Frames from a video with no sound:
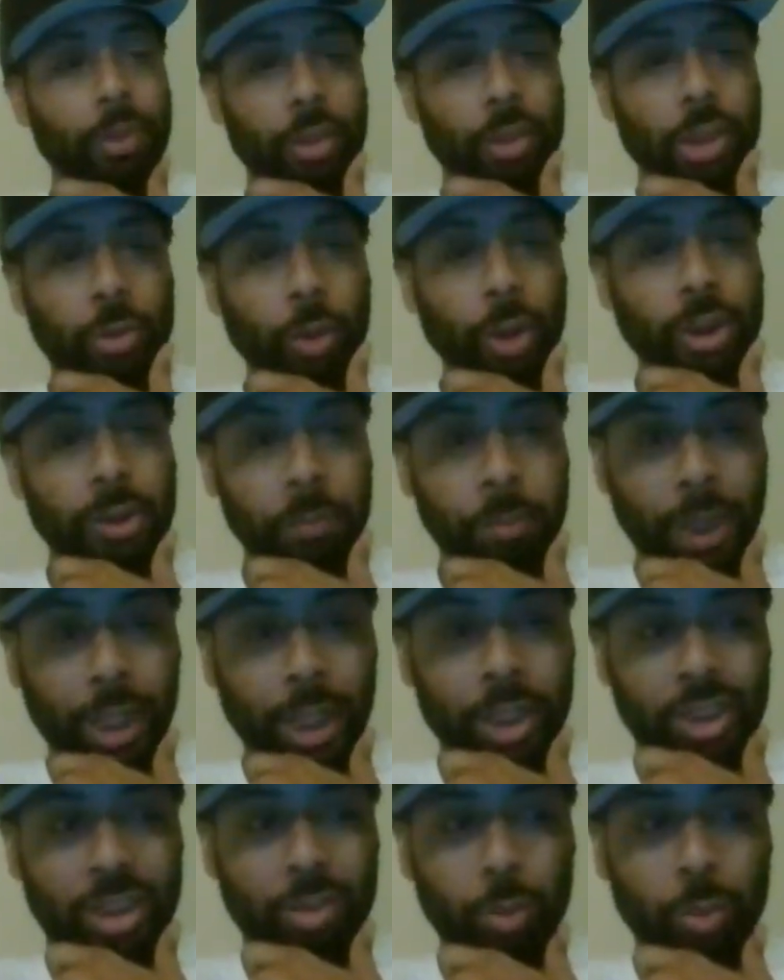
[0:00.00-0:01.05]
this wasn't
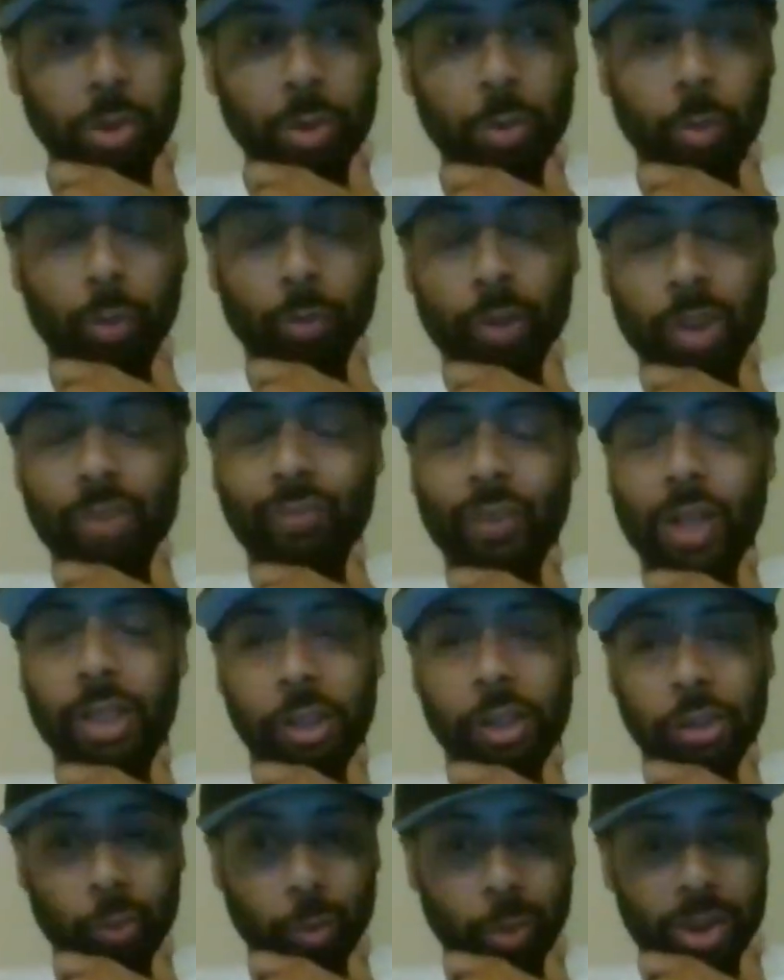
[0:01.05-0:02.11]
petty when we find
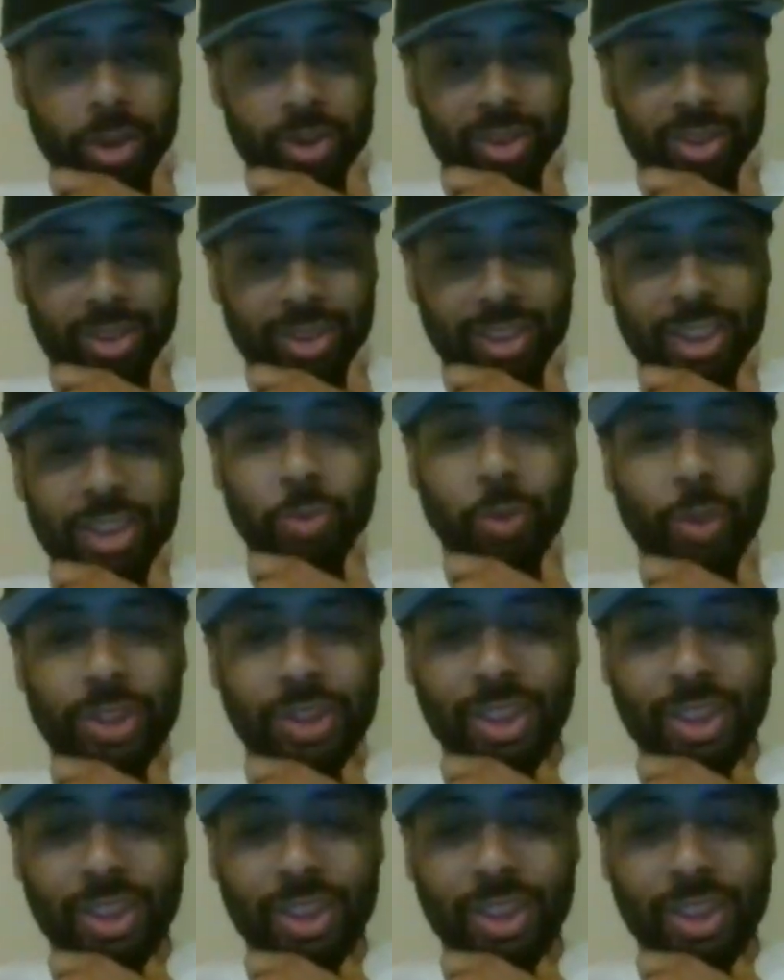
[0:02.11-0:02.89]
out the reason. This was